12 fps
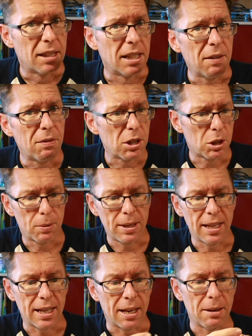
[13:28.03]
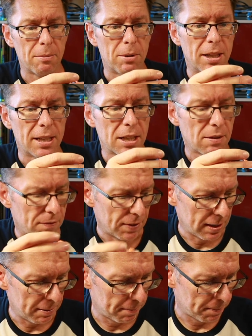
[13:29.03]
the difference between that, where it doesn't
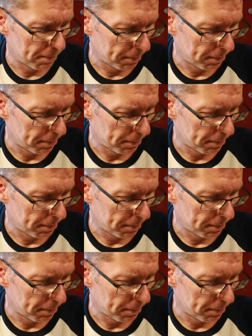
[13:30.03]
fit,